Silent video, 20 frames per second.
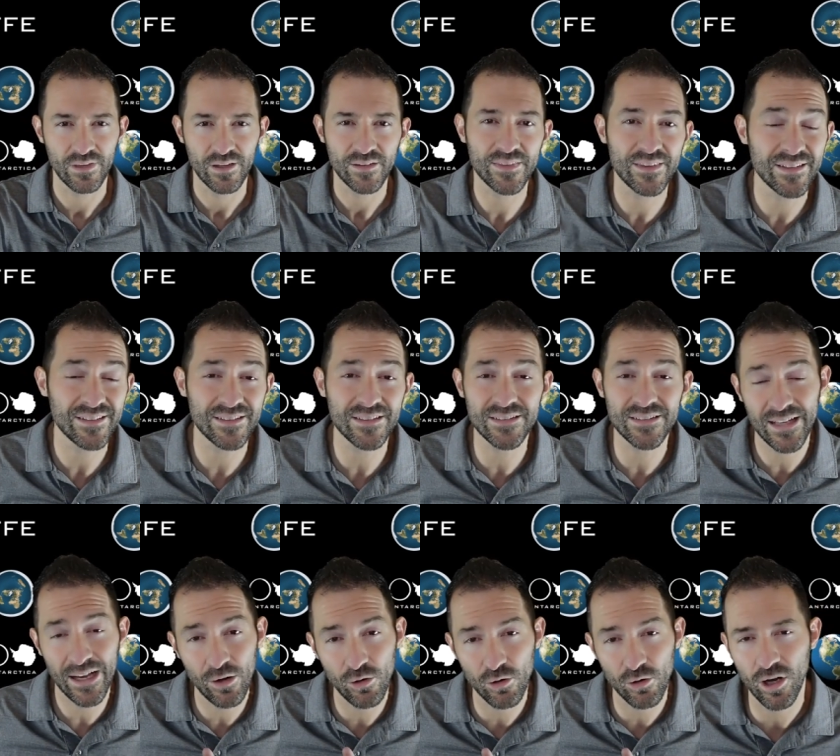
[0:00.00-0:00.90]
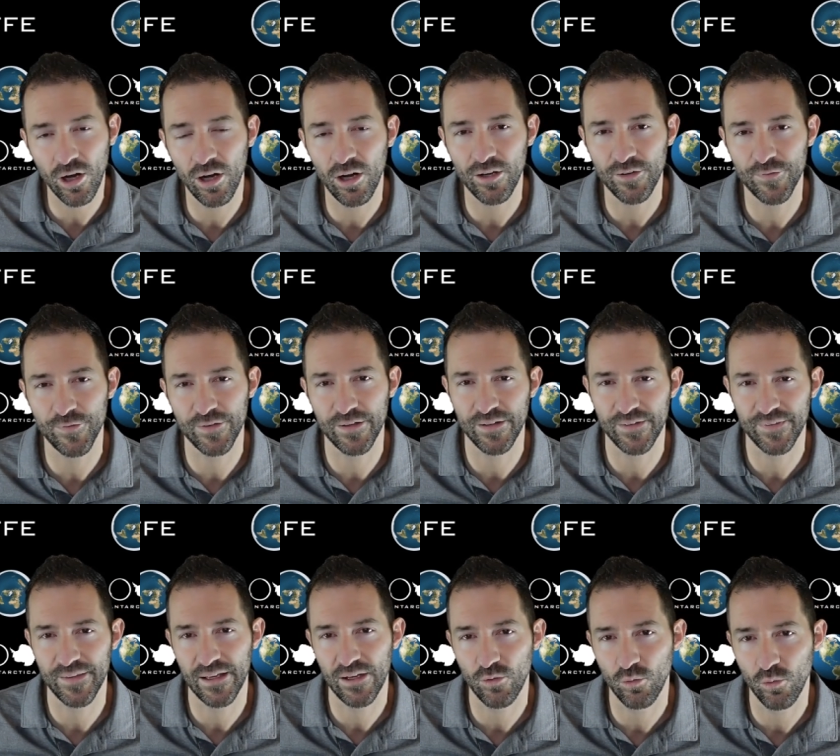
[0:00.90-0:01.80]
This is how confident
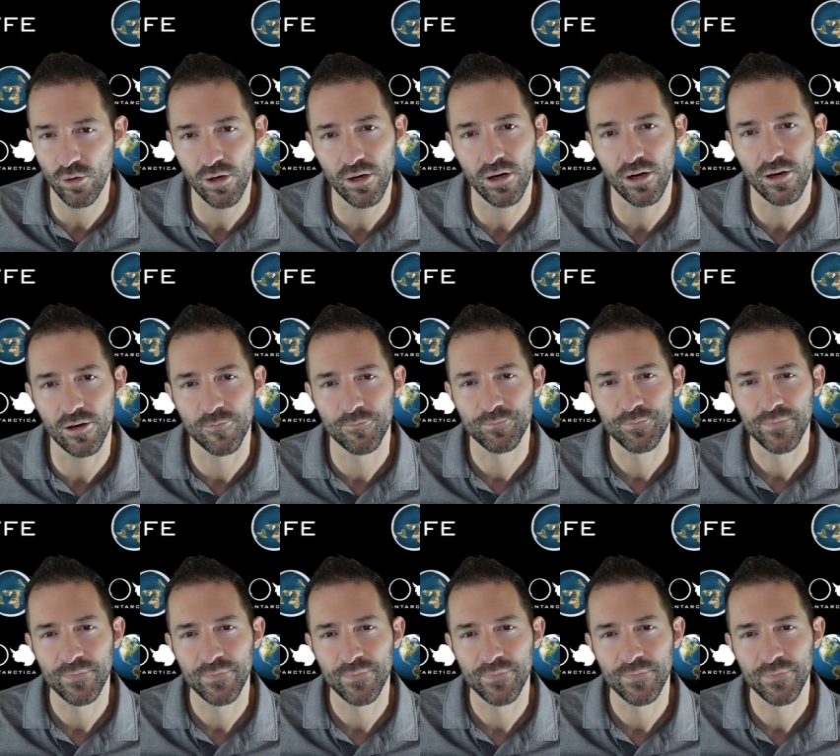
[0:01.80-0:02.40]
they were